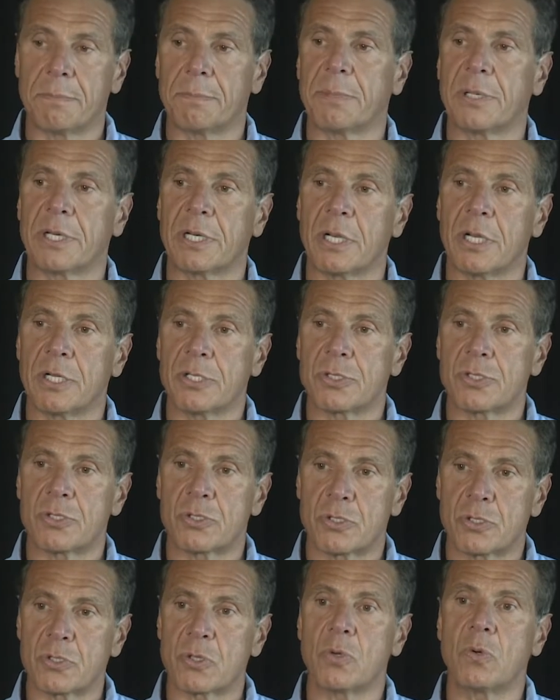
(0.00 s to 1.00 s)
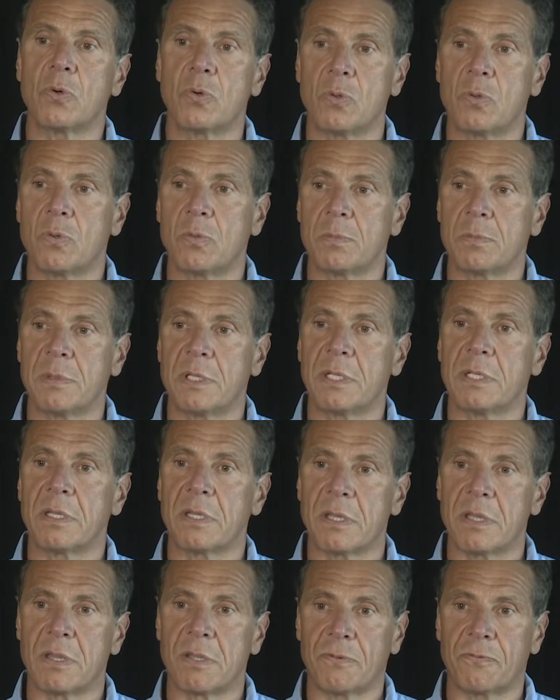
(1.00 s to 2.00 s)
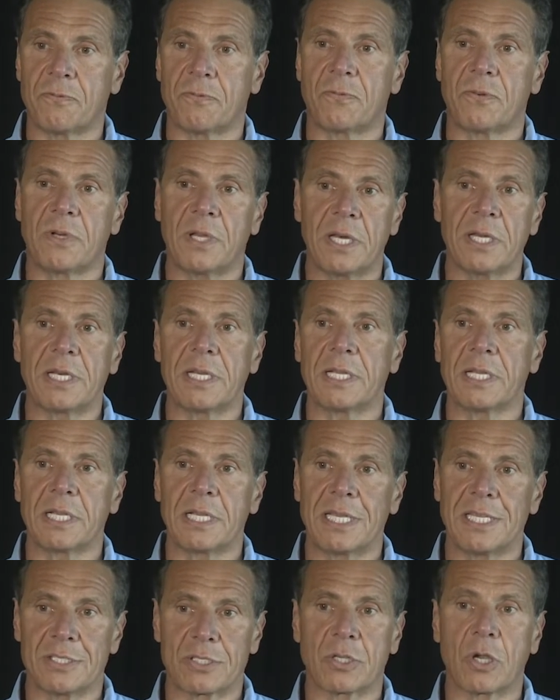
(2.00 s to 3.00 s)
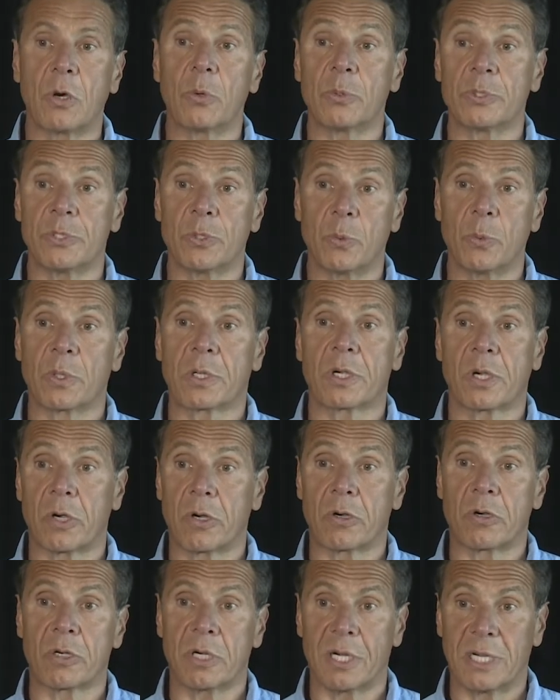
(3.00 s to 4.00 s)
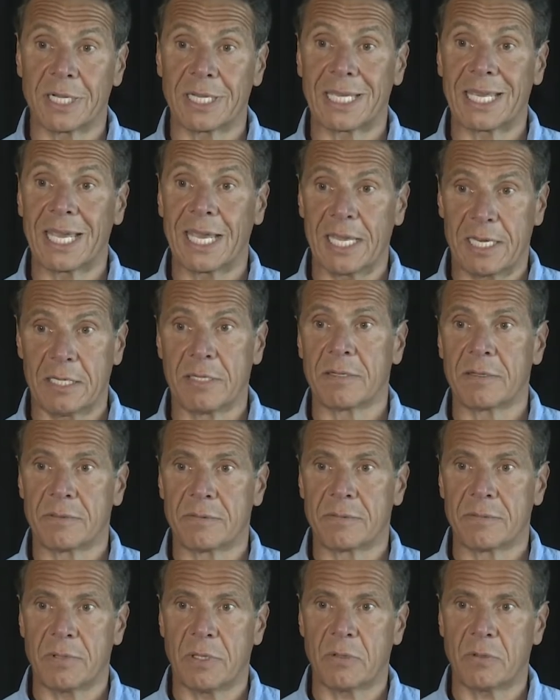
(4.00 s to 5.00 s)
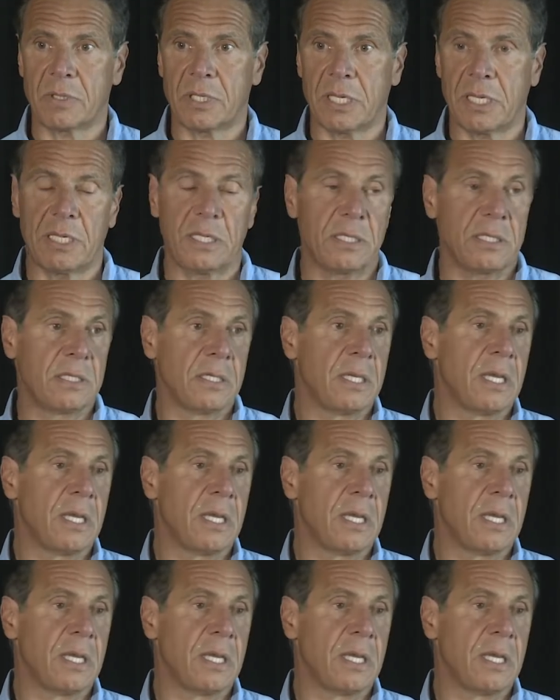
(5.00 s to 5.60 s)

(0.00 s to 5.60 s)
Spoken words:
but assume the flooding is going to occur again, okay?